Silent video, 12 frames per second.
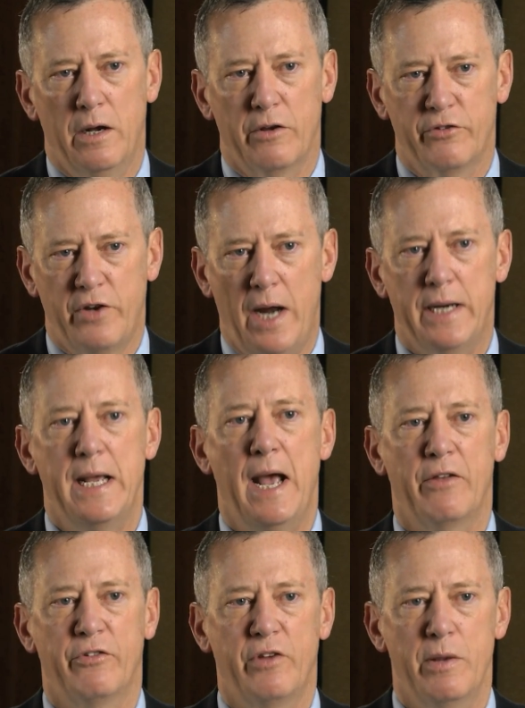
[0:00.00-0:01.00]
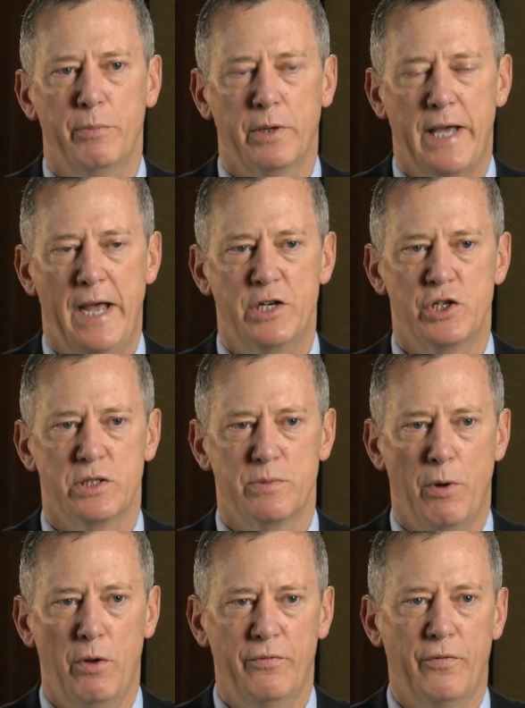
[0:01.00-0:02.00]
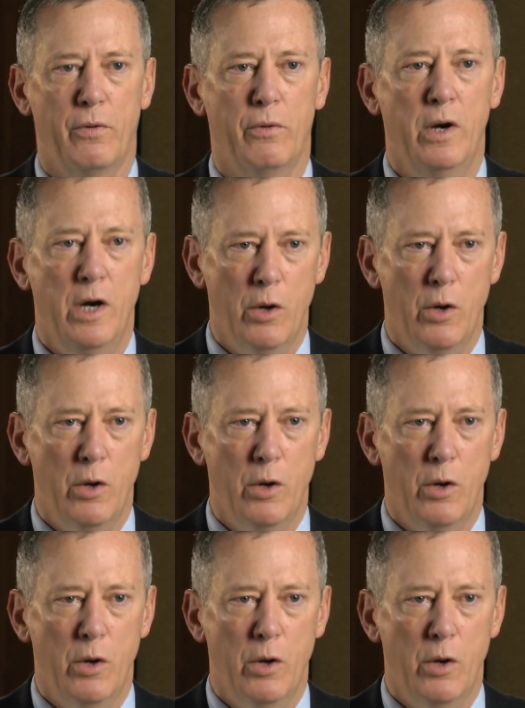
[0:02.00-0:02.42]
study has implications both for